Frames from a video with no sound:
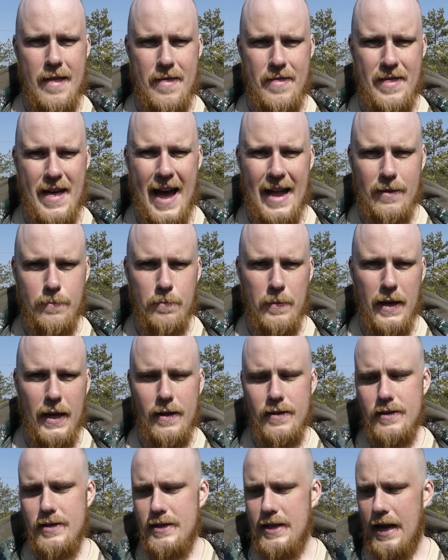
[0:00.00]
That
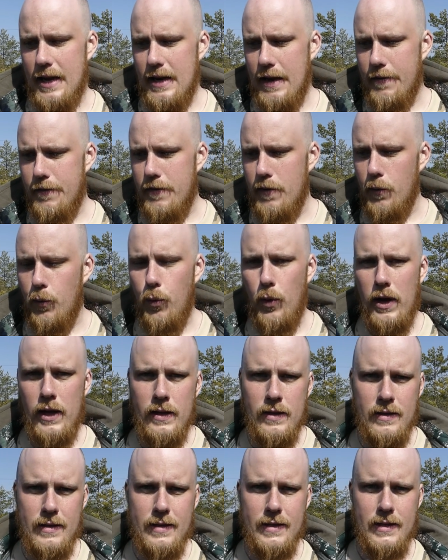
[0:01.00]
means that if the
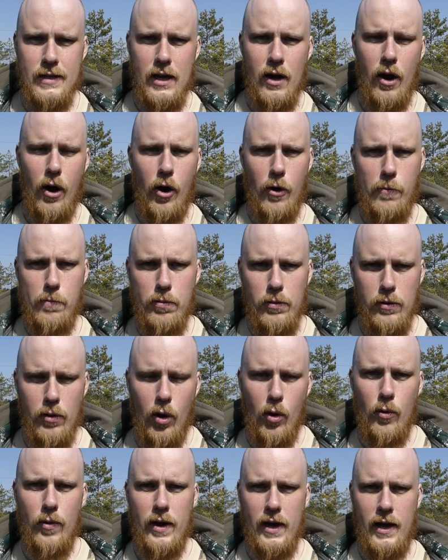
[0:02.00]
winds are
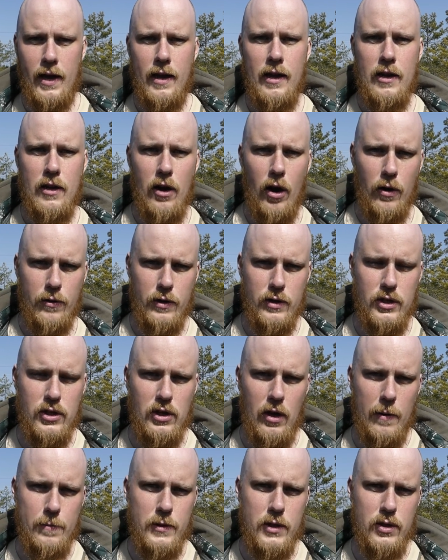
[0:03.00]
blowing on the
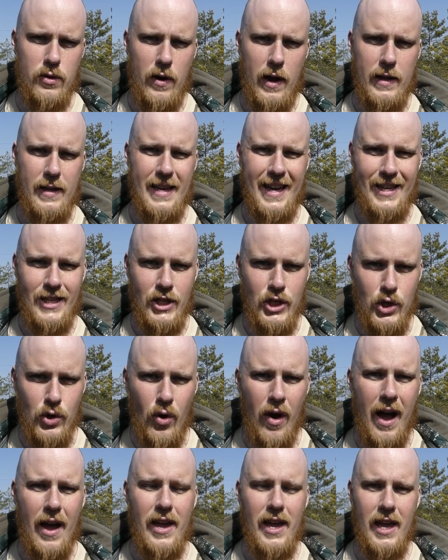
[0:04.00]
substrate and
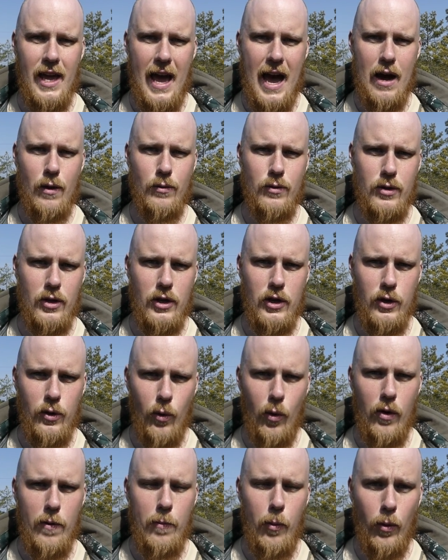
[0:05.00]
drying out
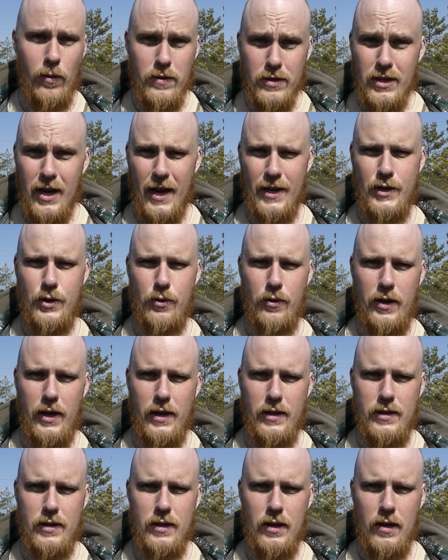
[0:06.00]
your bonsai
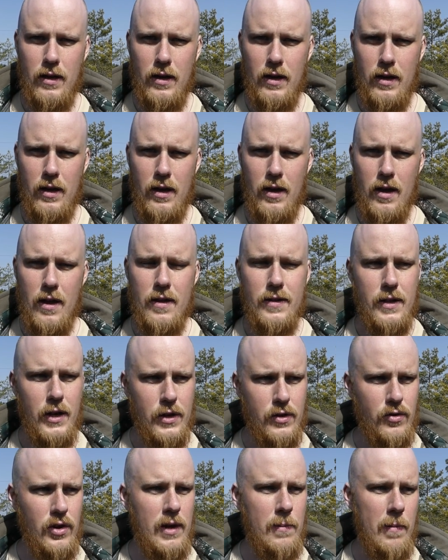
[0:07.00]
trees, the
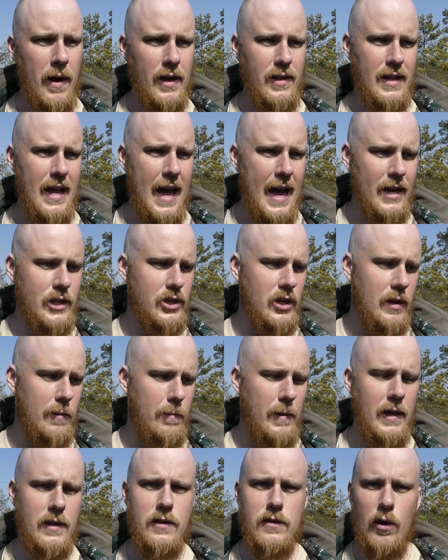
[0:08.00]
tree might actually
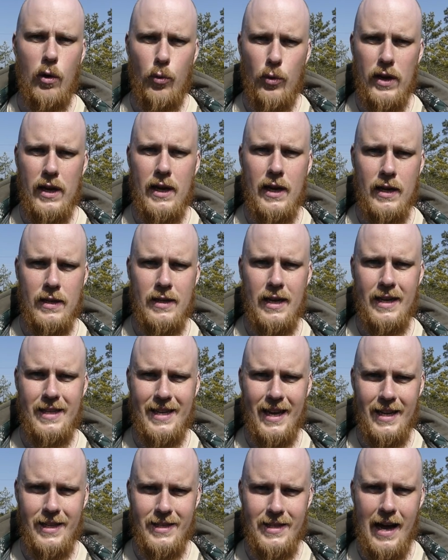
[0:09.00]
be so weakened it
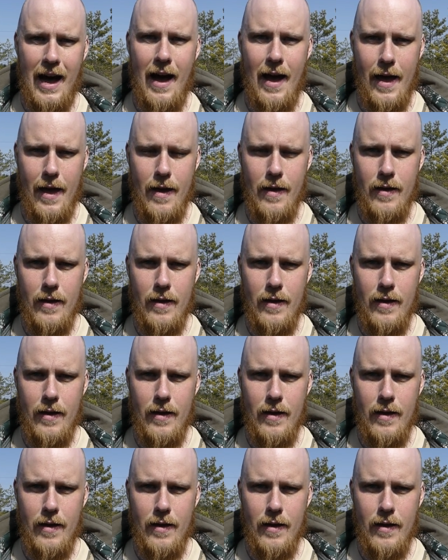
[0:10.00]
can die.